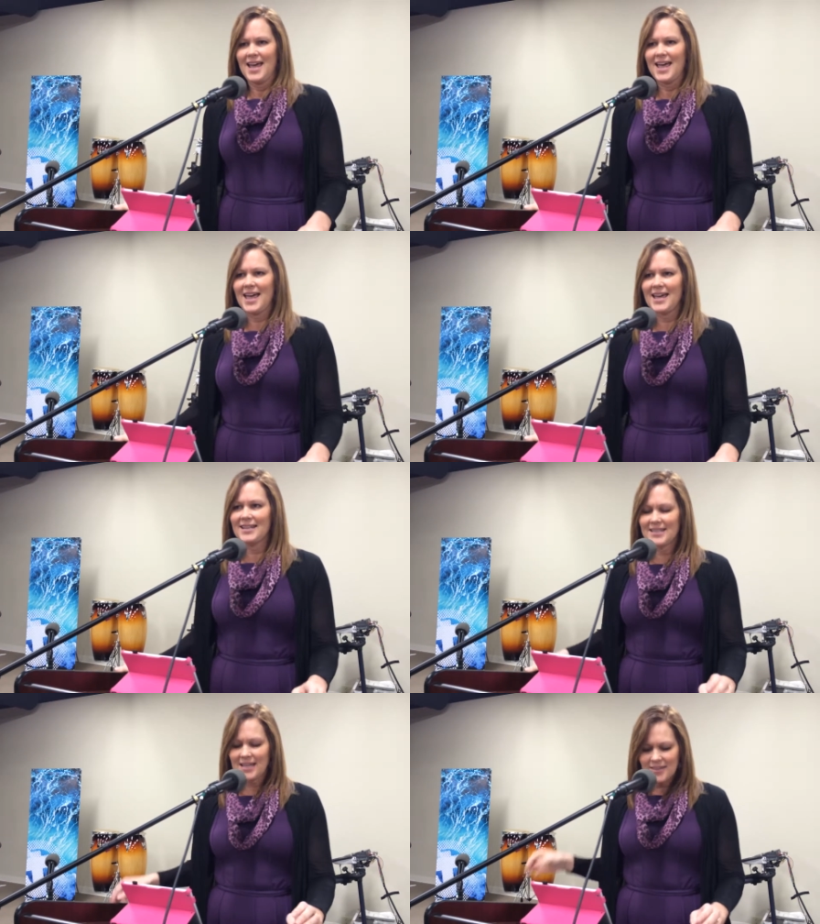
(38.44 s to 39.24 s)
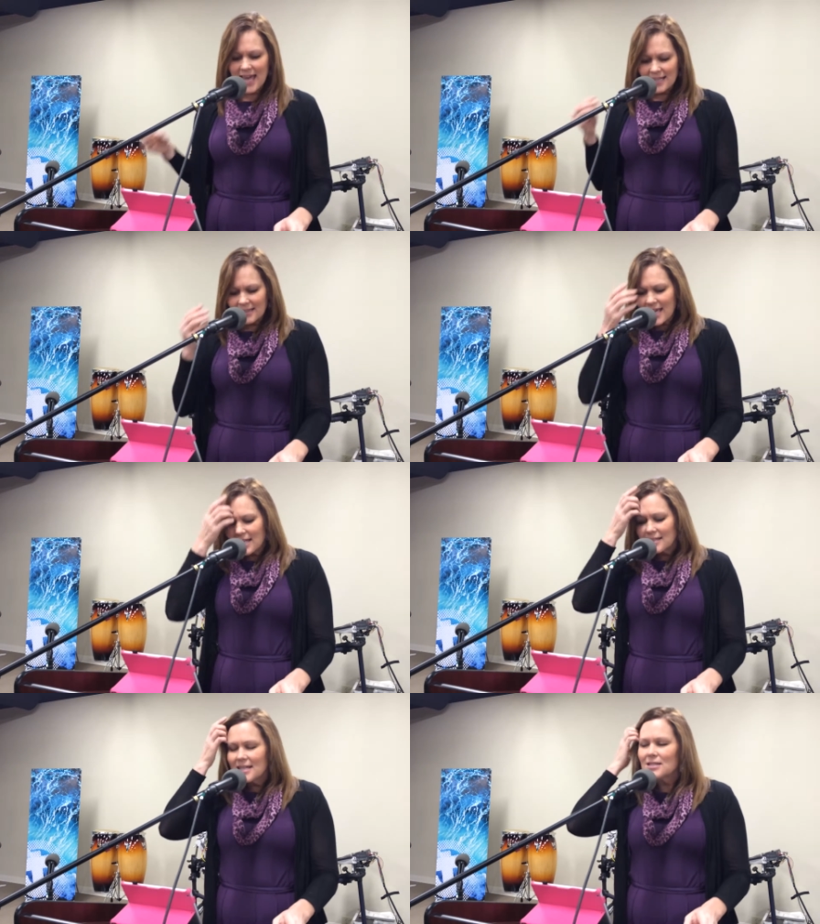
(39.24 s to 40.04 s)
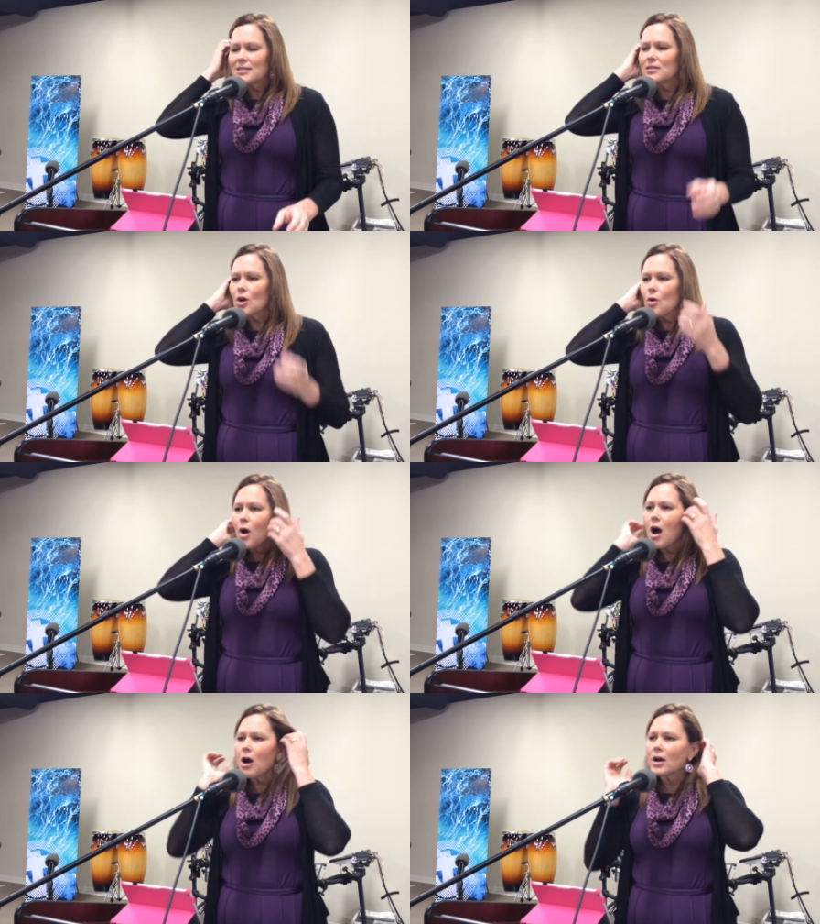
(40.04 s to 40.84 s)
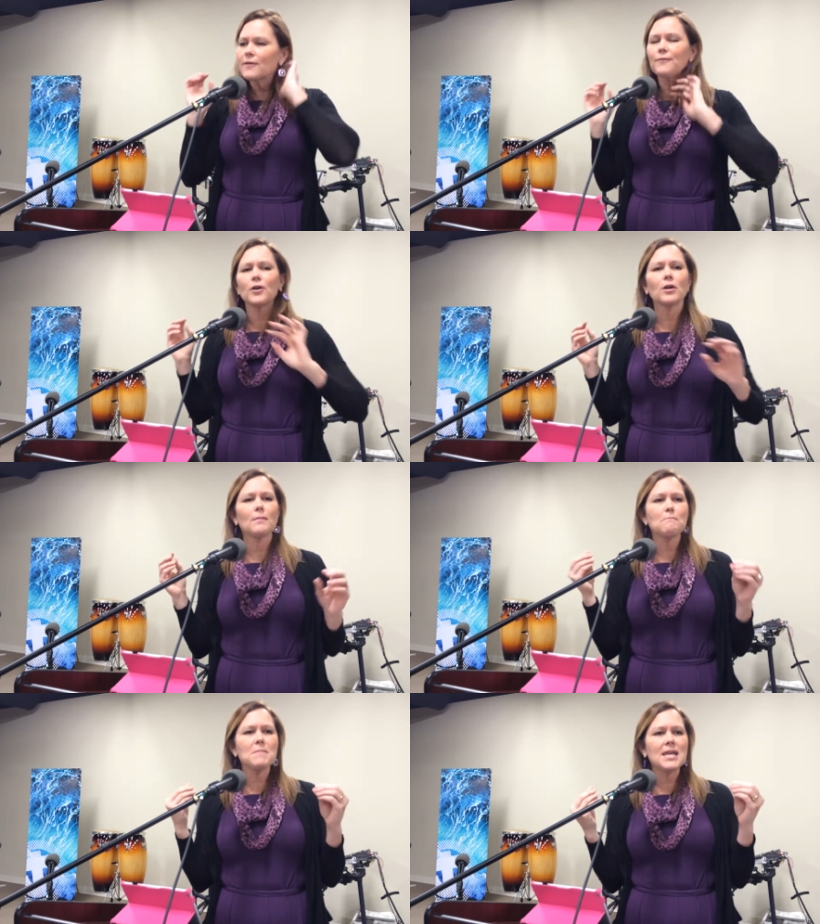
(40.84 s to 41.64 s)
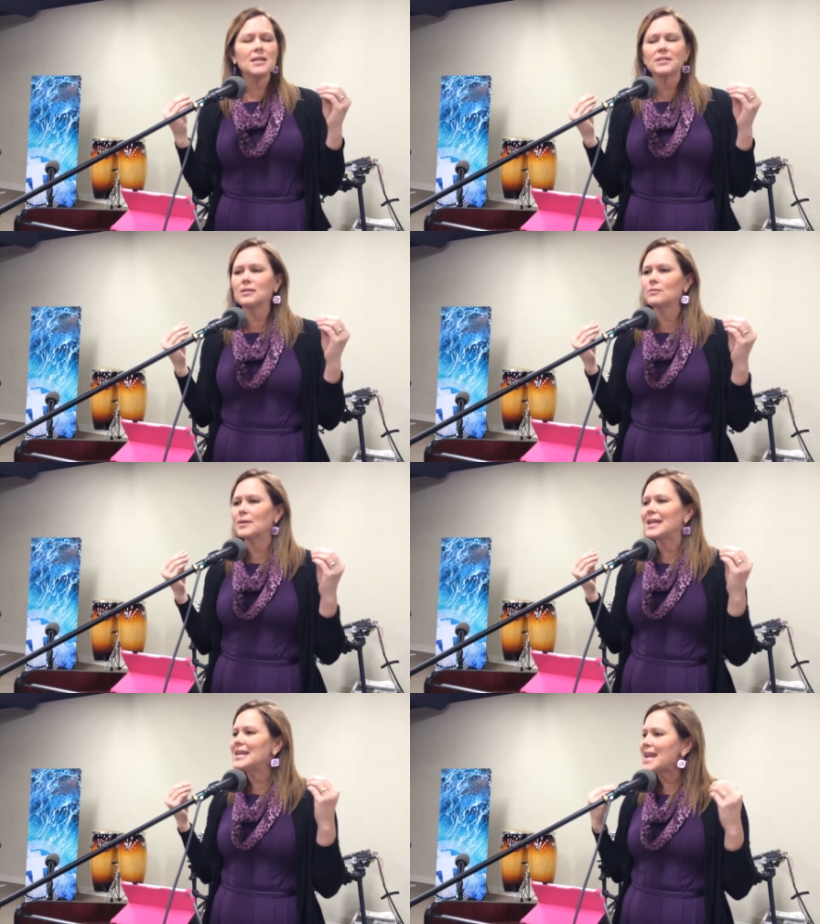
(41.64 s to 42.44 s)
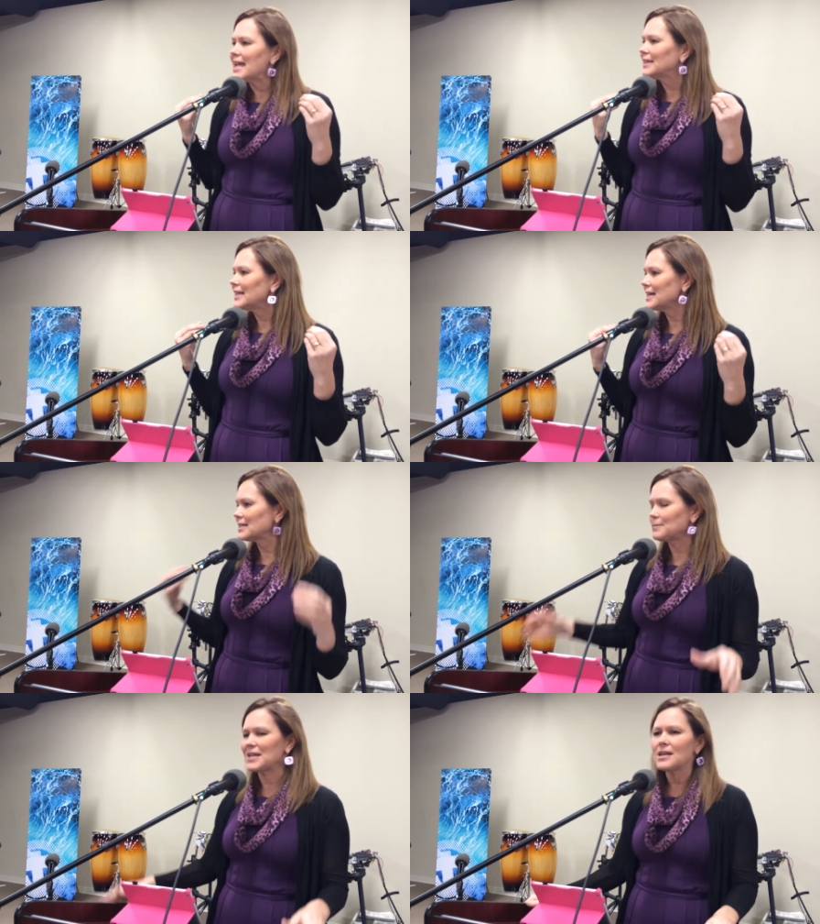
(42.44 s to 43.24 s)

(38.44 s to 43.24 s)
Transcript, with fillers: And that, that is so hard for me to innately accept.